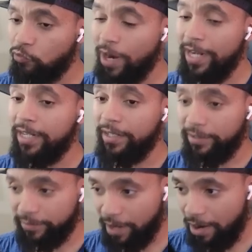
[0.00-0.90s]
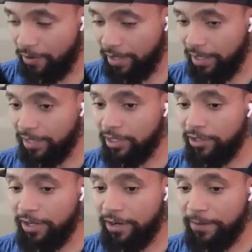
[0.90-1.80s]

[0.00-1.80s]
Reagan. All right, that's her name.